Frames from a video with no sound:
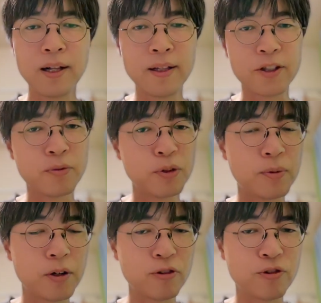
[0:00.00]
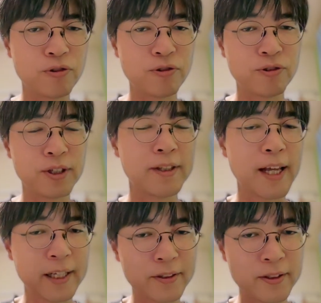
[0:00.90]
let's move on to the
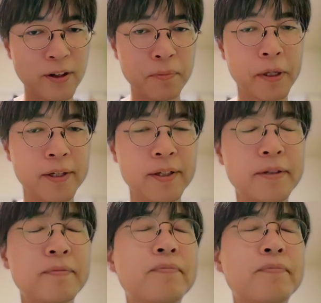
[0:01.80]
next topic.